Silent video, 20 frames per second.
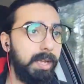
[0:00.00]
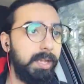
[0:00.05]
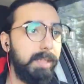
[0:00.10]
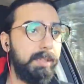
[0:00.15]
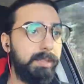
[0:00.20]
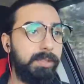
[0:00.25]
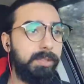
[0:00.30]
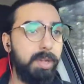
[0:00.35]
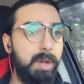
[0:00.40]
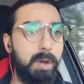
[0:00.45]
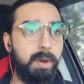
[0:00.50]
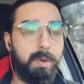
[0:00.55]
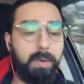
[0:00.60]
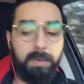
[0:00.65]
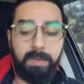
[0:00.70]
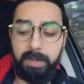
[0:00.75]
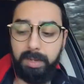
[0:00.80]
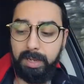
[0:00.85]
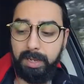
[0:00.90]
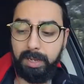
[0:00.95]

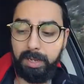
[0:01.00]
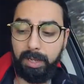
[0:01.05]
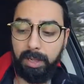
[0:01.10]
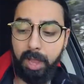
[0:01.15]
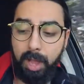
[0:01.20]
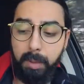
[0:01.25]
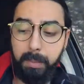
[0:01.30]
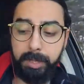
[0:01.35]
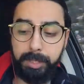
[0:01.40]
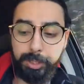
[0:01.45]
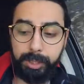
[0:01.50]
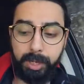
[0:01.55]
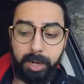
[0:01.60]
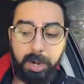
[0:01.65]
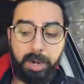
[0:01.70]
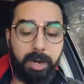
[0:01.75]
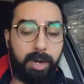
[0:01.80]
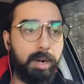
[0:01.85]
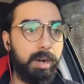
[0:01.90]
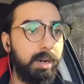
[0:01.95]
So
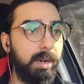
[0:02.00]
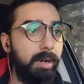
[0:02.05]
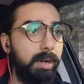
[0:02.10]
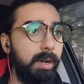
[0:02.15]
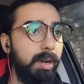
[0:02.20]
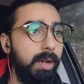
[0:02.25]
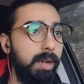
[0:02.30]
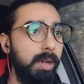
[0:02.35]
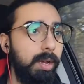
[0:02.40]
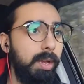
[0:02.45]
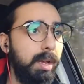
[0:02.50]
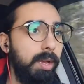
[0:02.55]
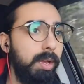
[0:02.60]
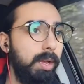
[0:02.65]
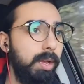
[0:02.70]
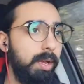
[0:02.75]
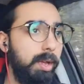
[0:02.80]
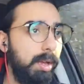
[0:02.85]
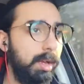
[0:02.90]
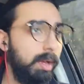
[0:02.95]
Klobuchar...
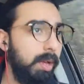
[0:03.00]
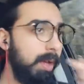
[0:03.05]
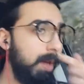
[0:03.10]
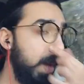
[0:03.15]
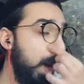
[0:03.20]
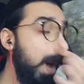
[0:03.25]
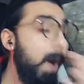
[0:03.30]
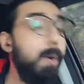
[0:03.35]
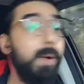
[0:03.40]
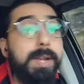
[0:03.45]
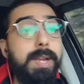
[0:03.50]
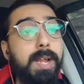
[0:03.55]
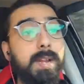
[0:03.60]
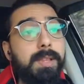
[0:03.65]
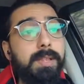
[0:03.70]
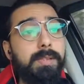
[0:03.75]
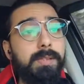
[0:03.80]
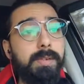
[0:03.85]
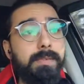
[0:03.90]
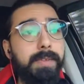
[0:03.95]
Oh, and none
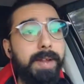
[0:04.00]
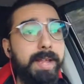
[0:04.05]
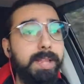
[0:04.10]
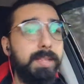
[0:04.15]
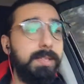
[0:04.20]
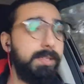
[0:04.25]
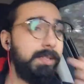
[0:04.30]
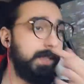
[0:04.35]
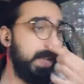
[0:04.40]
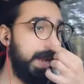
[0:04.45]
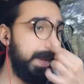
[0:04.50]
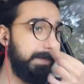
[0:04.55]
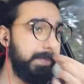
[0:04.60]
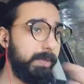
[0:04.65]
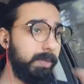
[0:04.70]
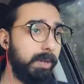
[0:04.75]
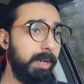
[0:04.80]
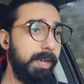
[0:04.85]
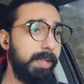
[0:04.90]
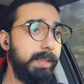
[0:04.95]
of the surveillance
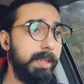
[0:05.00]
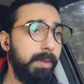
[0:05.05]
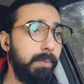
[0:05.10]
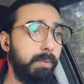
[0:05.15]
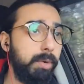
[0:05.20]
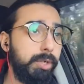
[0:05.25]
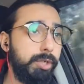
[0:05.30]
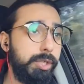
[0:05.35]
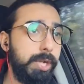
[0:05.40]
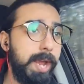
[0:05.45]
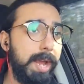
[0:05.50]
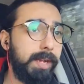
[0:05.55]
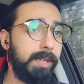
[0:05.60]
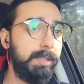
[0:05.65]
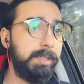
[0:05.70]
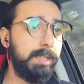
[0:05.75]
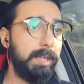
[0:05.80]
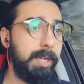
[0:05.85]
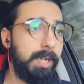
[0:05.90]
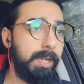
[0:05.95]
tapes or anything were
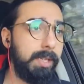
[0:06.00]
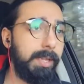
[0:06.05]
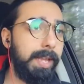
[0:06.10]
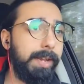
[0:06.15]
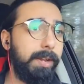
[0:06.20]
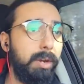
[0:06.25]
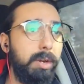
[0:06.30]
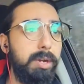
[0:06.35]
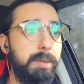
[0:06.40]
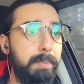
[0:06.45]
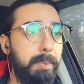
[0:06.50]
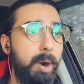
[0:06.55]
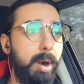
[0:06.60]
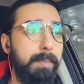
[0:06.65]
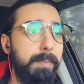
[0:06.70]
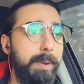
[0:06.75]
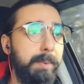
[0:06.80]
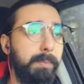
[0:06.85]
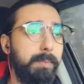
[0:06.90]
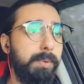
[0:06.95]
checked. Like, her
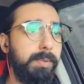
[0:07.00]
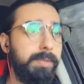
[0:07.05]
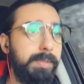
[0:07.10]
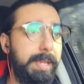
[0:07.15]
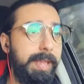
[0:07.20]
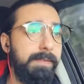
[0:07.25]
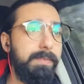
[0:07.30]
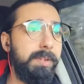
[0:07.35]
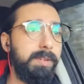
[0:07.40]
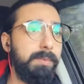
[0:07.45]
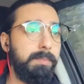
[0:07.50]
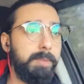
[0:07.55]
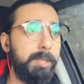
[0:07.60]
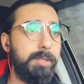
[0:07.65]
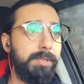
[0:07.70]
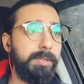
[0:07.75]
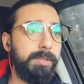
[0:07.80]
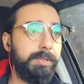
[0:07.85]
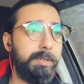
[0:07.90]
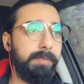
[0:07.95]
department was given a
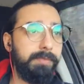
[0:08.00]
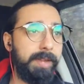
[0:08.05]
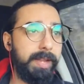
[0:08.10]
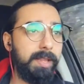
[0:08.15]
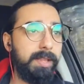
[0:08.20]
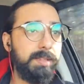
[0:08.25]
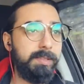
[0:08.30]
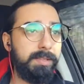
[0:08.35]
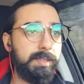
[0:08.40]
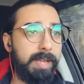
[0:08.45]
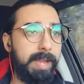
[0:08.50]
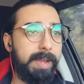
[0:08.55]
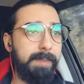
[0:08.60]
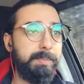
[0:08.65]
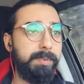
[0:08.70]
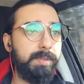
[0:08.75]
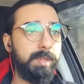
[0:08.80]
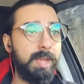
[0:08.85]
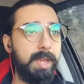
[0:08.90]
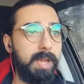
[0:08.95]
bunch of surveillance
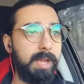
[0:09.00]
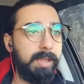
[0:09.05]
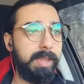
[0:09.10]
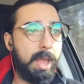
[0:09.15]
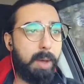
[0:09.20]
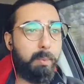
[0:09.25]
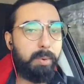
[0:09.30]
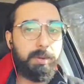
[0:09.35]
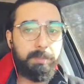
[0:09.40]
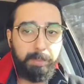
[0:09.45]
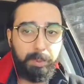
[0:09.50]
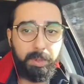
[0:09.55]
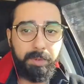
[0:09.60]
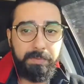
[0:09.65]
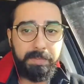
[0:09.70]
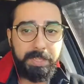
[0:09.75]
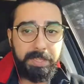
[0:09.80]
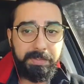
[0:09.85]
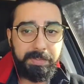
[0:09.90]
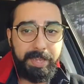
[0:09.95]
tapes that would have
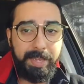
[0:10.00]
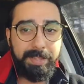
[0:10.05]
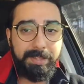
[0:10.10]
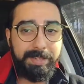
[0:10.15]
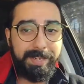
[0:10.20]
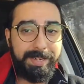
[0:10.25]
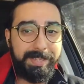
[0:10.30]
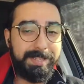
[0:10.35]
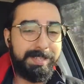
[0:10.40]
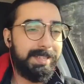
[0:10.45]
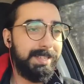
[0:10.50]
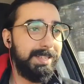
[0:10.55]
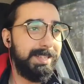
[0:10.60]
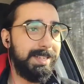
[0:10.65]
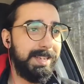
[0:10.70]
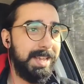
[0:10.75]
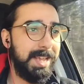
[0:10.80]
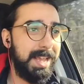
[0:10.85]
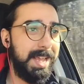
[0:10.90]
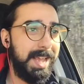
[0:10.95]
proven this kid's
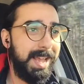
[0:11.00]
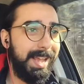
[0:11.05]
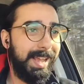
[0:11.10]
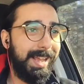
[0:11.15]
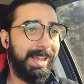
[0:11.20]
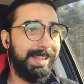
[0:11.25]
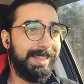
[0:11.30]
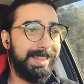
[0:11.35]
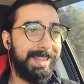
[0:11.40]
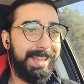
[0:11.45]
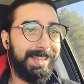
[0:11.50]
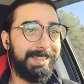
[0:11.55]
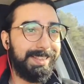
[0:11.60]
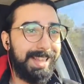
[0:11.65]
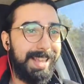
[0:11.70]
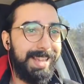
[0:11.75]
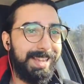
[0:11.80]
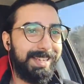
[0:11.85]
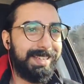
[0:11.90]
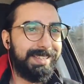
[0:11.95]
innocence, and they,
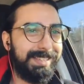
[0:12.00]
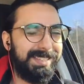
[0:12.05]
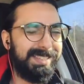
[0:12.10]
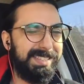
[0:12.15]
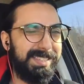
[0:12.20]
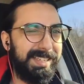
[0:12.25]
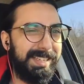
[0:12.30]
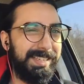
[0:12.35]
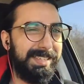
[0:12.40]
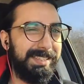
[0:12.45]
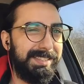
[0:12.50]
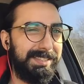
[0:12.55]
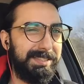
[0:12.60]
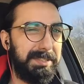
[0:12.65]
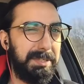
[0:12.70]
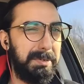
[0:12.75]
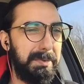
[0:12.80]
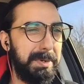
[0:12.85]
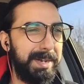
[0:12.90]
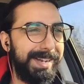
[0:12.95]
like, didn't
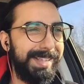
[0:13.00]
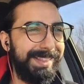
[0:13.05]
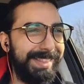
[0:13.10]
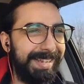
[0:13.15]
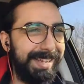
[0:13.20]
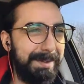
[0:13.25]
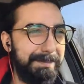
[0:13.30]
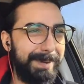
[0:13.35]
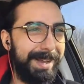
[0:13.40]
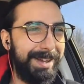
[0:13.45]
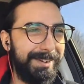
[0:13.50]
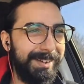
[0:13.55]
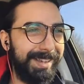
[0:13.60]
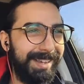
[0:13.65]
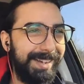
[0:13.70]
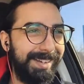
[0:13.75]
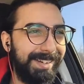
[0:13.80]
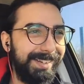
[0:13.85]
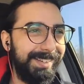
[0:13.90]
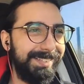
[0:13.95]
do anything about
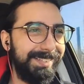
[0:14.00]
it.